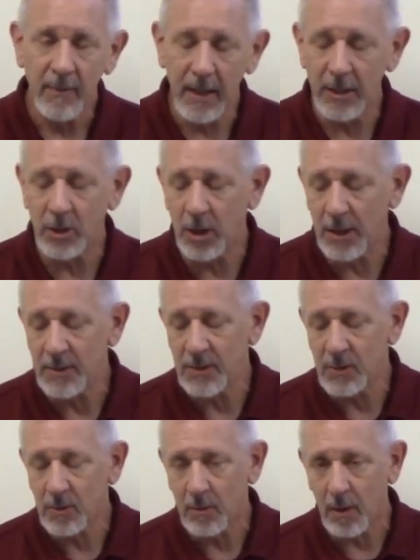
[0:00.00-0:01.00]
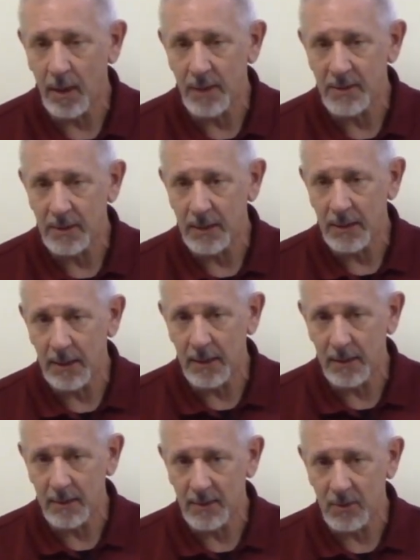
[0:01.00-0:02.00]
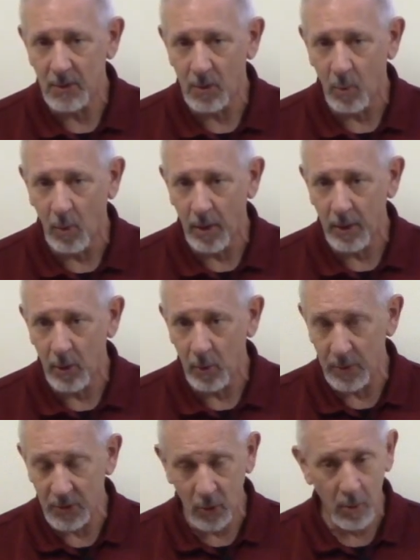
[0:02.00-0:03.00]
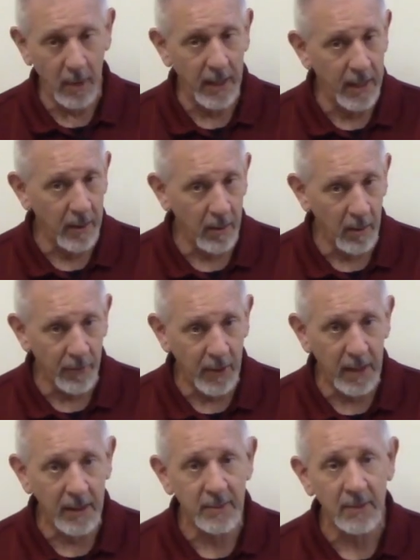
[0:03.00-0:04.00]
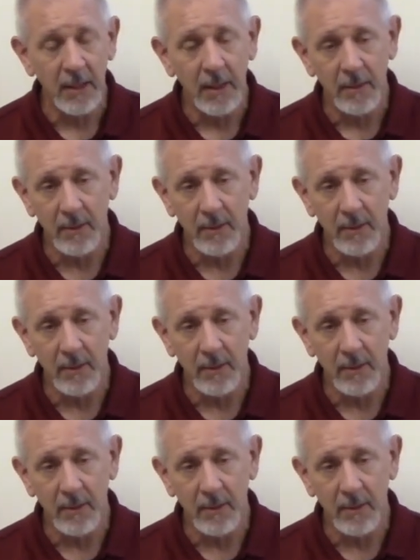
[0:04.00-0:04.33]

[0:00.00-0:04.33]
that Jesus Christ is the one who has created all things,